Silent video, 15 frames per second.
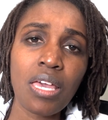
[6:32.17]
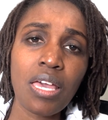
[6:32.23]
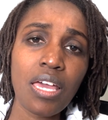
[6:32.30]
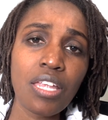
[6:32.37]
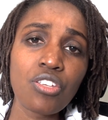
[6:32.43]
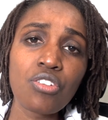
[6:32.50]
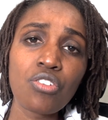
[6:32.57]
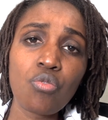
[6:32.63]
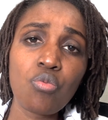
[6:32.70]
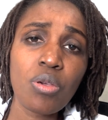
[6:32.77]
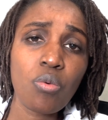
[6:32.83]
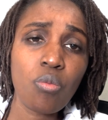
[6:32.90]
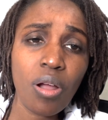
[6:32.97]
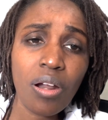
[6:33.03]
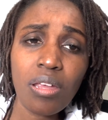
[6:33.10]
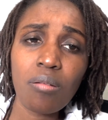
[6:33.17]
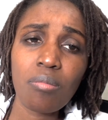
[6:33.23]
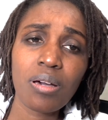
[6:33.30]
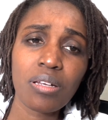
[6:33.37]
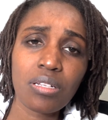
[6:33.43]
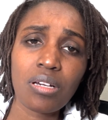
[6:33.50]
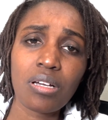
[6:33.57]
And we worry
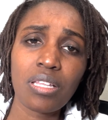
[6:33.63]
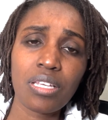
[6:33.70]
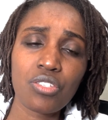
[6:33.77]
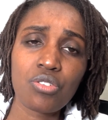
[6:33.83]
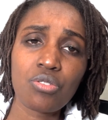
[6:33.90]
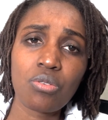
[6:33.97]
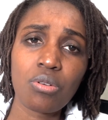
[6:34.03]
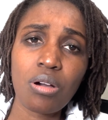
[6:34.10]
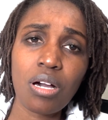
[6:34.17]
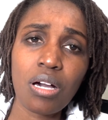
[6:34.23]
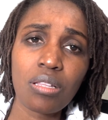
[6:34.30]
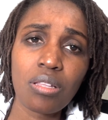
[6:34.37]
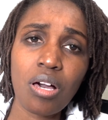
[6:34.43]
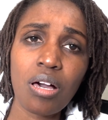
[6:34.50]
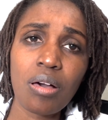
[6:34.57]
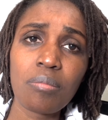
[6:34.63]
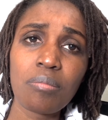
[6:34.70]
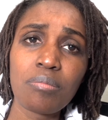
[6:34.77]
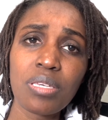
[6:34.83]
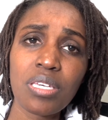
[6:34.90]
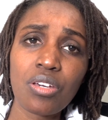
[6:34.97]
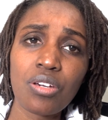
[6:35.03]
about cholesterol a lot
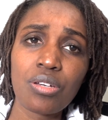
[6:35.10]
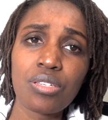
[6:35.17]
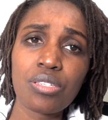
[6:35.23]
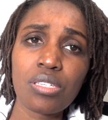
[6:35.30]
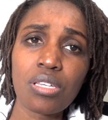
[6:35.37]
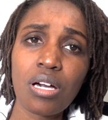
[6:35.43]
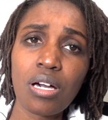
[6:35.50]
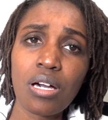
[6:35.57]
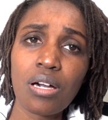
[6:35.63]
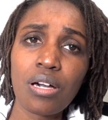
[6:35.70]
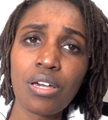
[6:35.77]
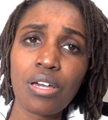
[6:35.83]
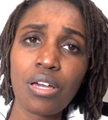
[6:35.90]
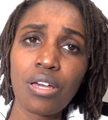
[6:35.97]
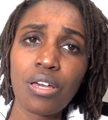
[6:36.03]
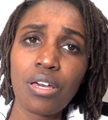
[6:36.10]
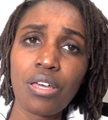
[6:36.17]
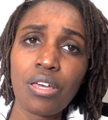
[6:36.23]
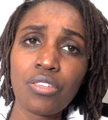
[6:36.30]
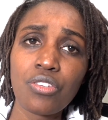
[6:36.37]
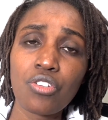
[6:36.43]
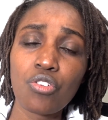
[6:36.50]
because
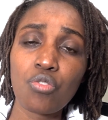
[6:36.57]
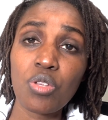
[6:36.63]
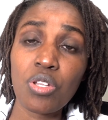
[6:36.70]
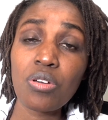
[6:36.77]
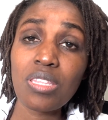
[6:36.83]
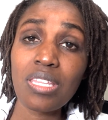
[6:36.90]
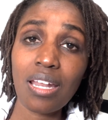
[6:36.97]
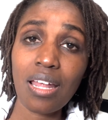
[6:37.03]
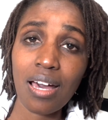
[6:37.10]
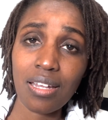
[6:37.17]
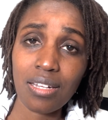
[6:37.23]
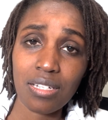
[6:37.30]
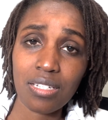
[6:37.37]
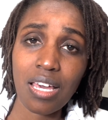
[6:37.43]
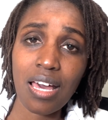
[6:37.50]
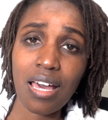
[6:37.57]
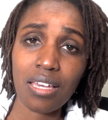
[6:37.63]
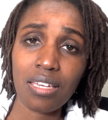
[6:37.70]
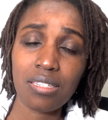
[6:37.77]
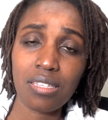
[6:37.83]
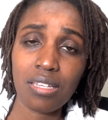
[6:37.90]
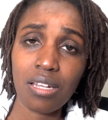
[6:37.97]
we know that heart attack
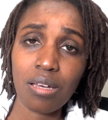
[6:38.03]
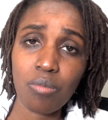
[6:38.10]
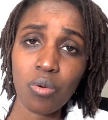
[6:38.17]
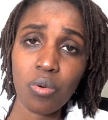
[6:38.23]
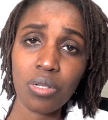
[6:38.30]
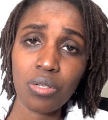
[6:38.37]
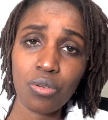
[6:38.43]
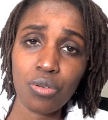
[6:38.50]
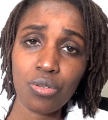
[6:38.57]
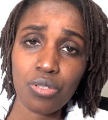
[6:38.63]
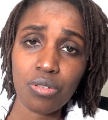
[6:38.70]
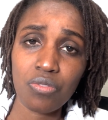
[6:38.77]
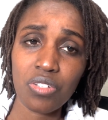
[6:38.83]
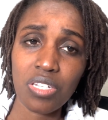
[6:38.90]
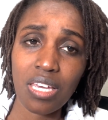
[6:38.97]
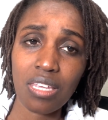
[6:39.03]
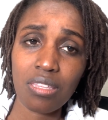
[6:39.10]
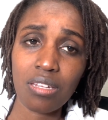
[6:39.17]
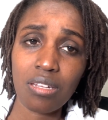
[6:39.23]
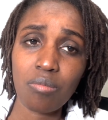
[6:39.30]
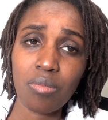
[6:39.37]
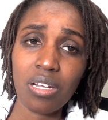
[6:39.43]
is the #1 cause of death in
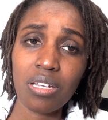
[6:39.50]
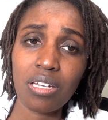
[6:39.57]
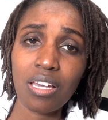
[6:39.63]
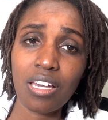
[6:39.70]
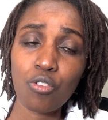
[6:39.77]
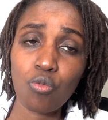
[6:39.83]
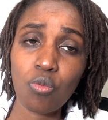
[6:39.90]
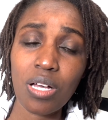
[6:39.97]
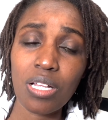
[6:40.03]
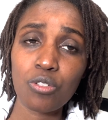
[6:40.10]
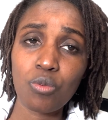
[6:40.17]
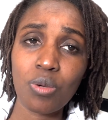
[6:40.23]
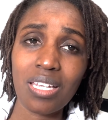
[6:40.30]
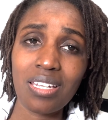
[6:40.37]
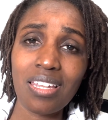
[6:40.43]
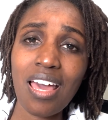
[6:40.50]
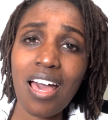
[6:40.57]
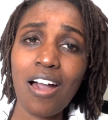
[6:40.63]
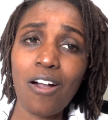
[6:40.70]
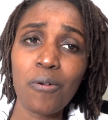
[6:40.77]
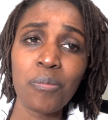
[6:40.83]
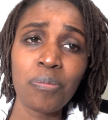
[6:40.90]
America and worldwide
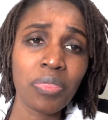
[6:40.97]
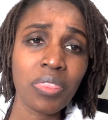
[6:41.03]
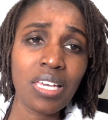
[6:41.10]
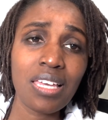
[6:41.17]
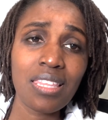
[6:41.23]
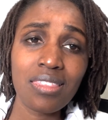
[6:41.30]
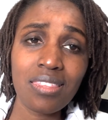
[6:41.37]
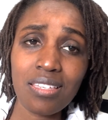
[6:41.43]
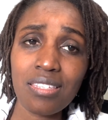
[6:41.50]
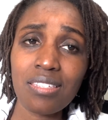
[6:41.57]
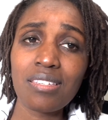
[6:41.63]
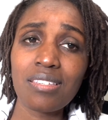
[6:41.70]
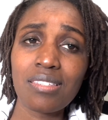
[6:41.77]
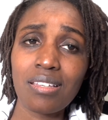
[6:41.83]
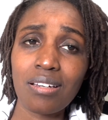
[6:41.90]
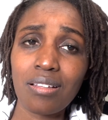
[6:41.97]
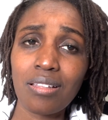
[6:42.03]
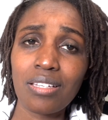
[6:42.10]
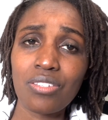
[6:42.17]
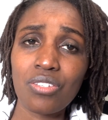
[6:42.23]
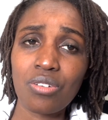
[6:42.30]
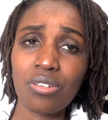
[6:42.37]
now. And this is the
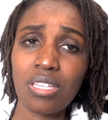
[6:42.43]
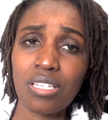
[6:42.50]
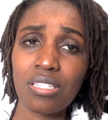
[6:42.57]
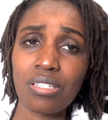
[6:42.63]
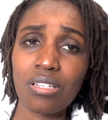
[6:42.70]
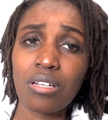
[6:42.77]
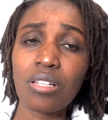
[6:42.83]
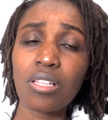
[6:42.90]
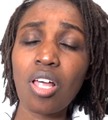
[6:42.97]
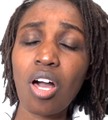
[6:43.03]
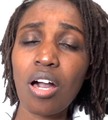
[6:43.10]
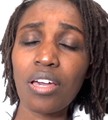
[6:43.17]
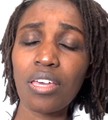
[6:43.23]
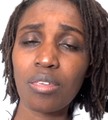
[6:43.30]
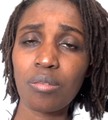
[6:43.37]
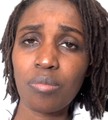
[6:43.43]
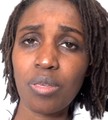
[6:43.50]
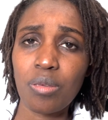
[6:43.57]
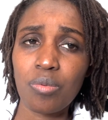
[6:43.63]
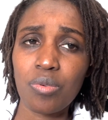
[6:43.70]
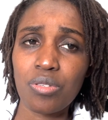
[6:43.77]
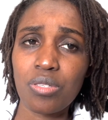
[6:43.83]
cholesterol that's clogging
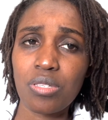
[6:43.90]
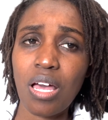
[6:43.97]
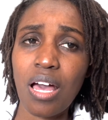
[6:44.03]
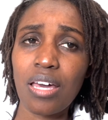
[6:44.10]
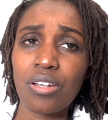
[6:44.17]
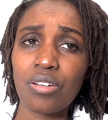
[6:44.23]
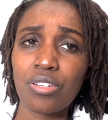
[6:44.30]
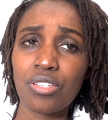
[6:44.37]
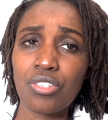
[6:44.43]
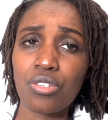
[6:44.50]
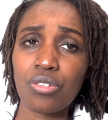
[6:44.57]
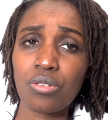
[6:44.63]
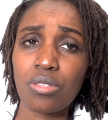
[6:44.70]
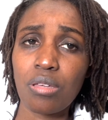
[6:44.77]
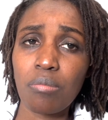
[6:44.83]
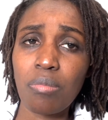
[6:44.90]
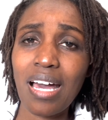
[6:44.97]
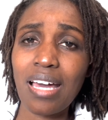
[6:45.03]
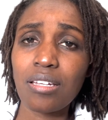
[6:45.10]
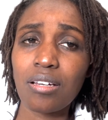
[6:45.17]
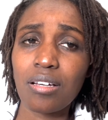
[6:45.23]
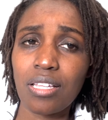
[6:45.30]
people's arteries, the
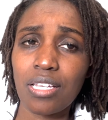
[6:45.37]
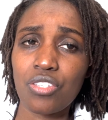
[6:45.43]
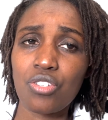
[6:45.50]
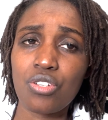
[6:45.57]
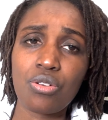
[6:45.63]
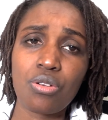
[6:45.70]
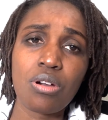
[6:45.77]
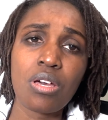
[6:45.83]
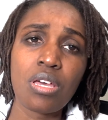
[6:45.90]
bad cholesterol.